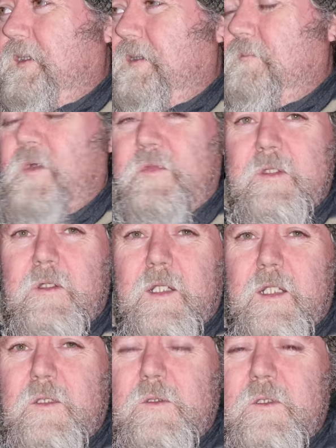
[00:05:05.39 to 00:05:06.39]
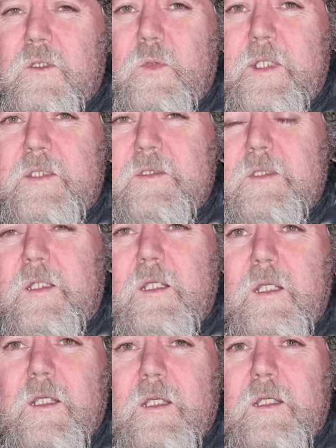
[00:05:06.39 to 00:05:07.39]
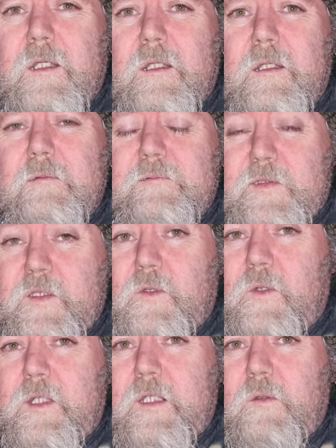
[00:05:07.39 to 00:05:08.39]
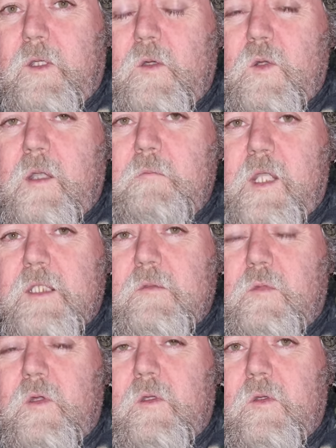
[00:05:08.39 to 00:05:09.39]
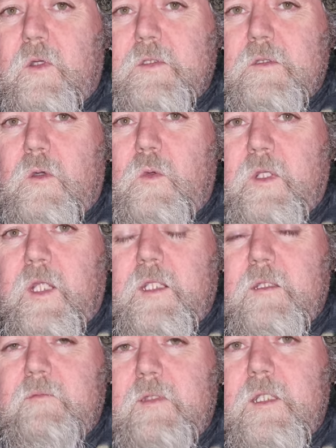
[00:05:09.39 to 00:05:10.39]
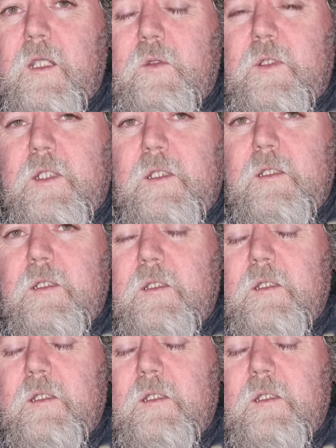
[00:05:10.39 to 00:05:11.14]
I think I'm going to call it quits for tonight anyway. I'll come back tomorrow night, so I won't end the video here.